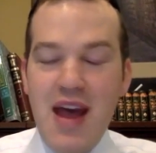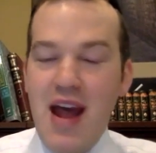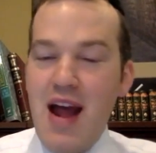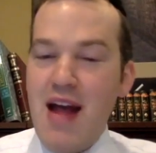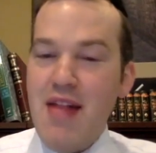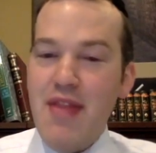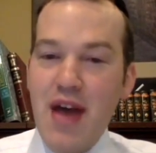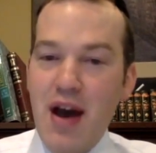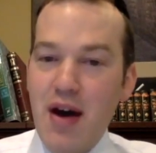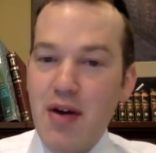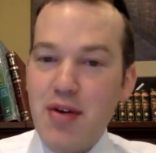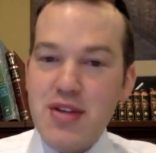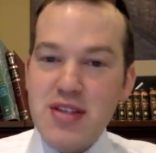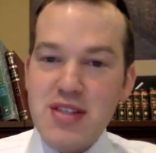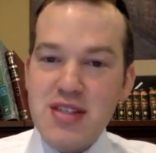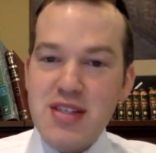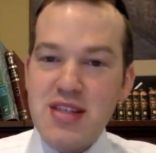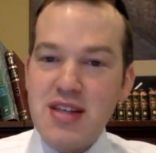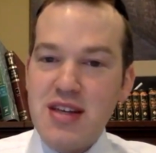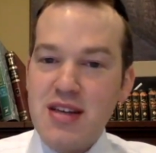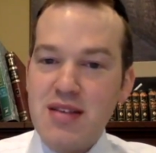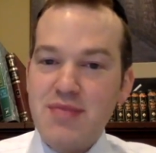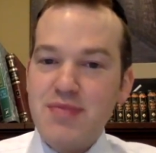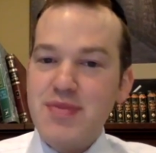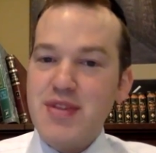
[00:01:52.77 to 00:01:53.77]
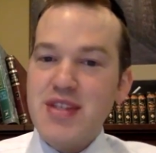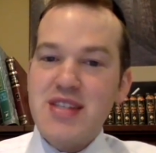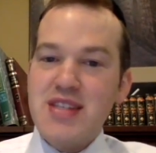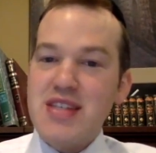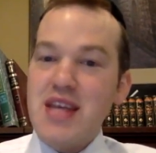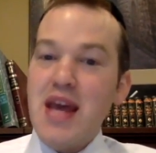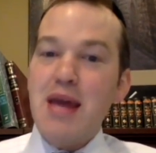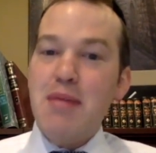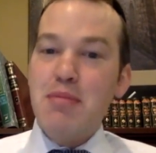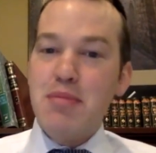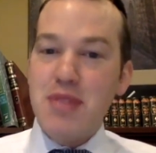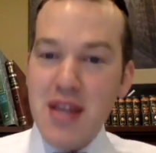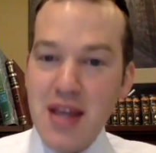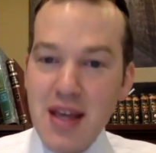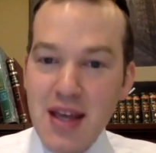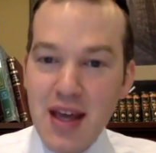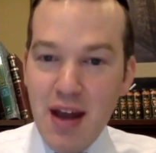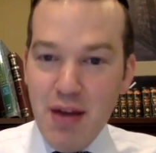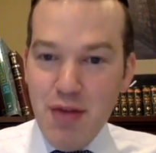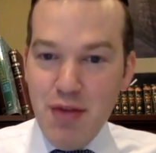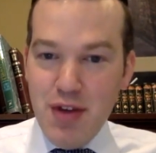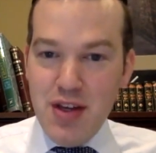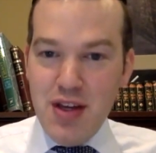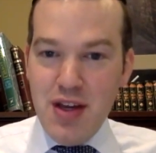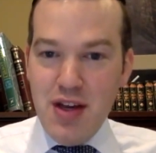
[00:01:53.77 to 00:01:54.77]
And that was the same thing
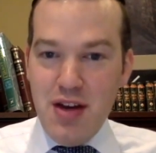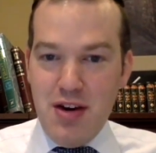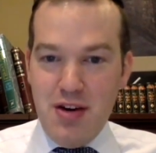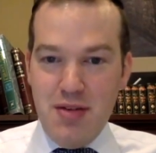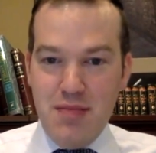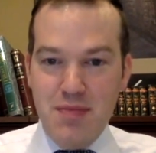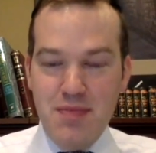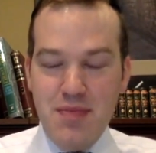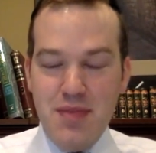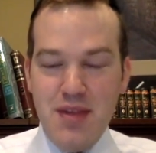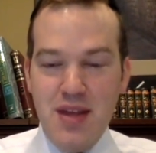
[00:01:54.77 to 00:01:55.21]
every year.